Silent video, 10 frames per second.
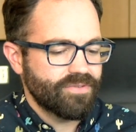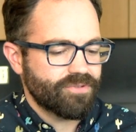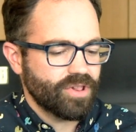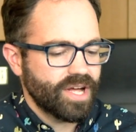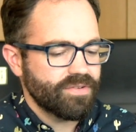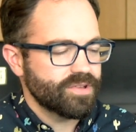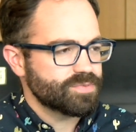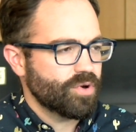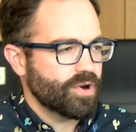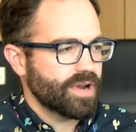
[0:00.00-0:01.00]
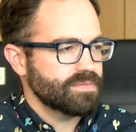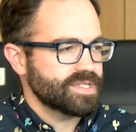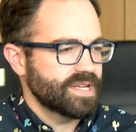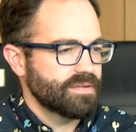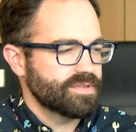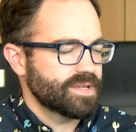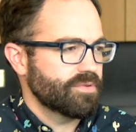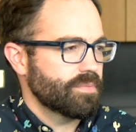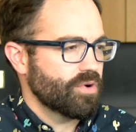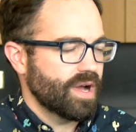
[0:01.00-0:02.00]
for a lot of those programs, and
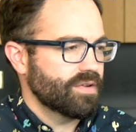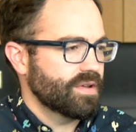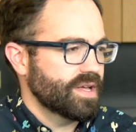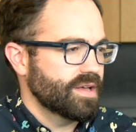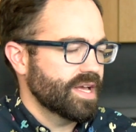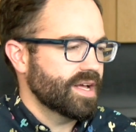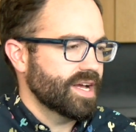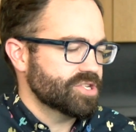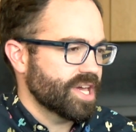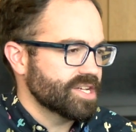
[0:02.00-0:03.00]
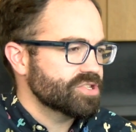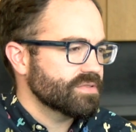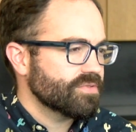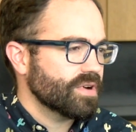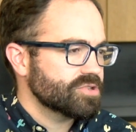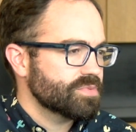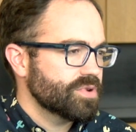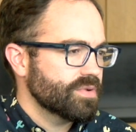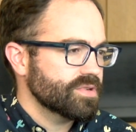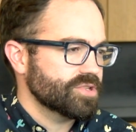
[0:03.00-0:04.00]
some of them around education for
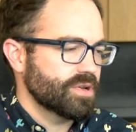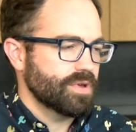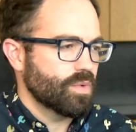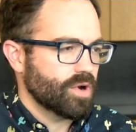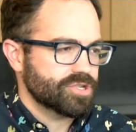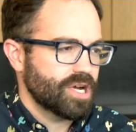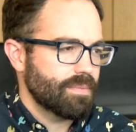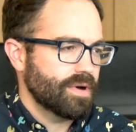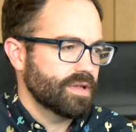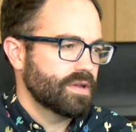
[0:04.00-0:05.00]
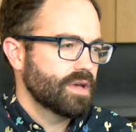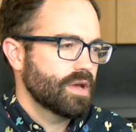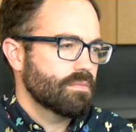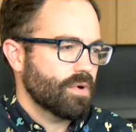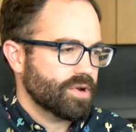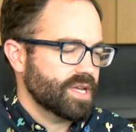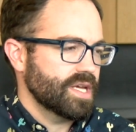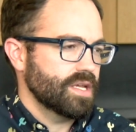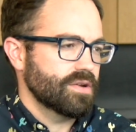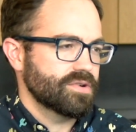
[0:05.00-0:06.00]
entrepreneurs. be a workshop on
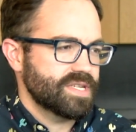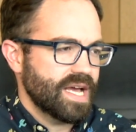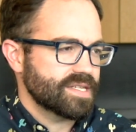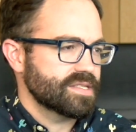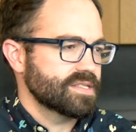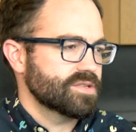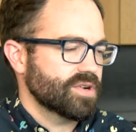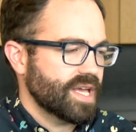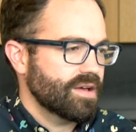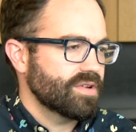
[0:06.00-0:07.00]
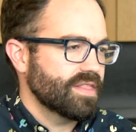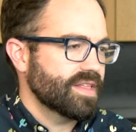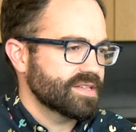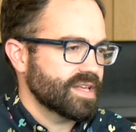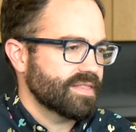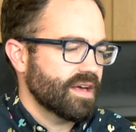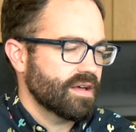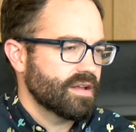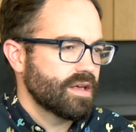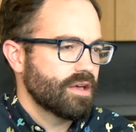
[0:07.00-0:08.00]
marketing or taxes or accounting, things like
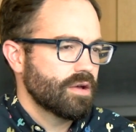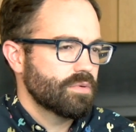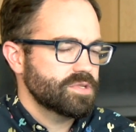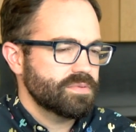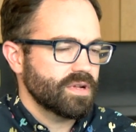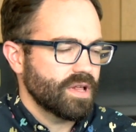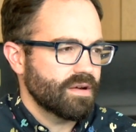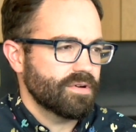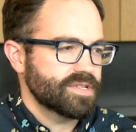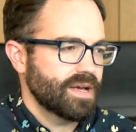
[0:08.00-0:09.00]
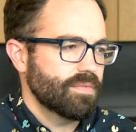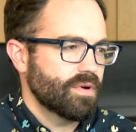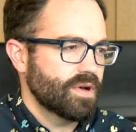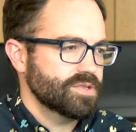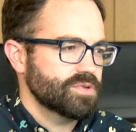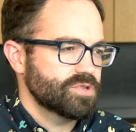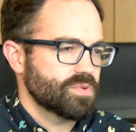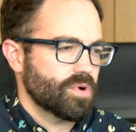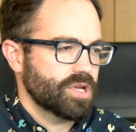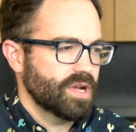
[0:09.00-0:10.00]
that. We spend a lot of our time, though, also
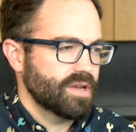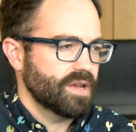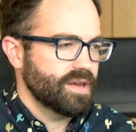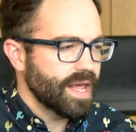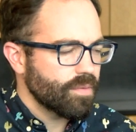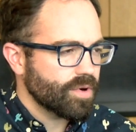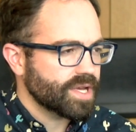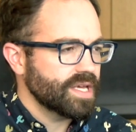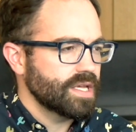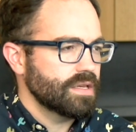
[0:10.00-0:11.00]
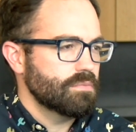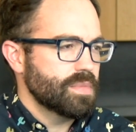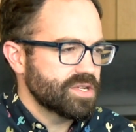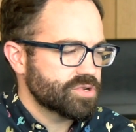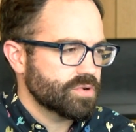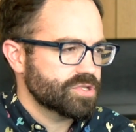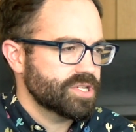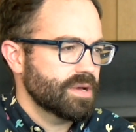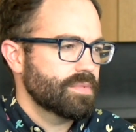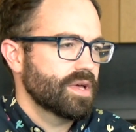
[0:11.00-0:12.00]
just working on networking,
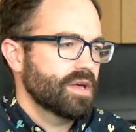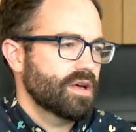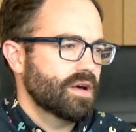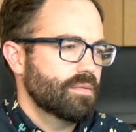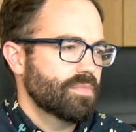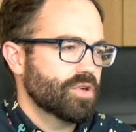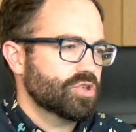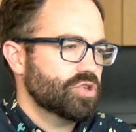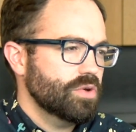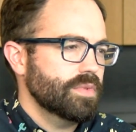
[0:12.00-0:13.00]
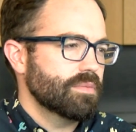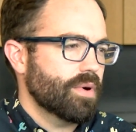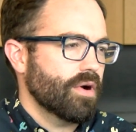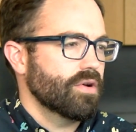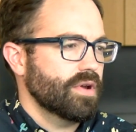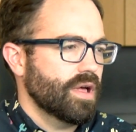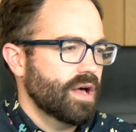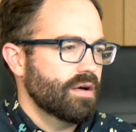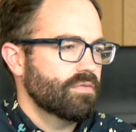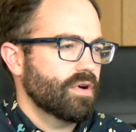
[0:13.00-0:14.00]
mentorship, the human part
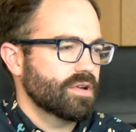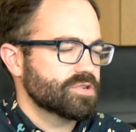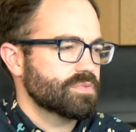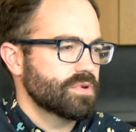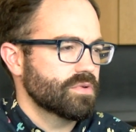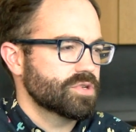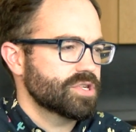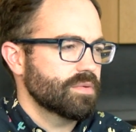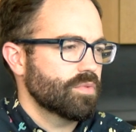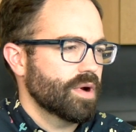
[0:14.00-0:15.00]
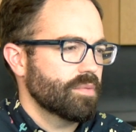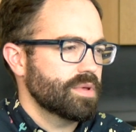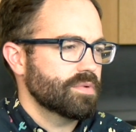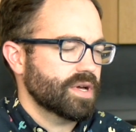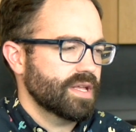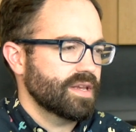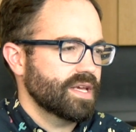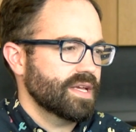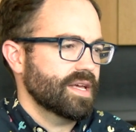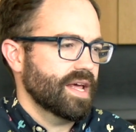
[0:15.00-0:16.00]
of entrepreneurship, where people can
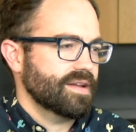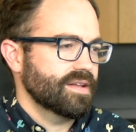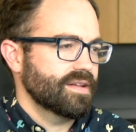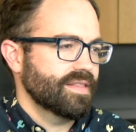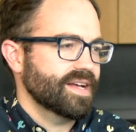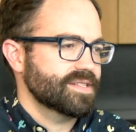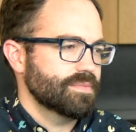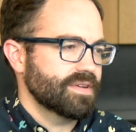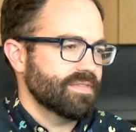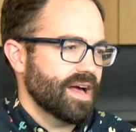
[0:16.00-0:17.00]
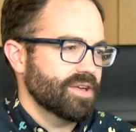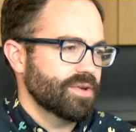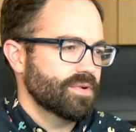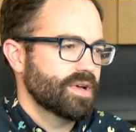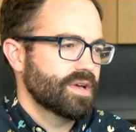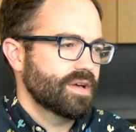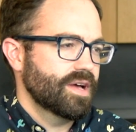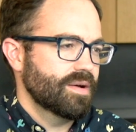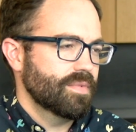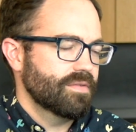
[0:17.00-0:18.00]
get connected, and that's a big value
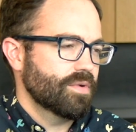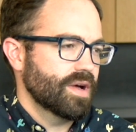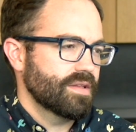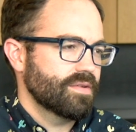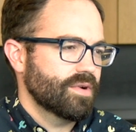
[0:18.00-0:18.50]
of what